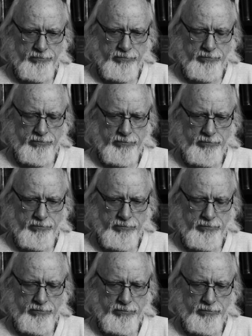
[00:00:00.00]

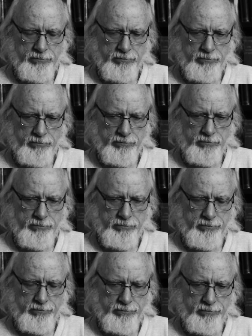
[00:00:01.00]

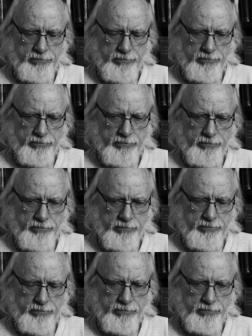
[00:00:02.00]

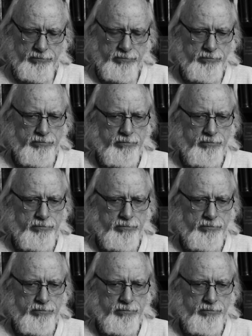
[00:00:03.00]
(not speaking)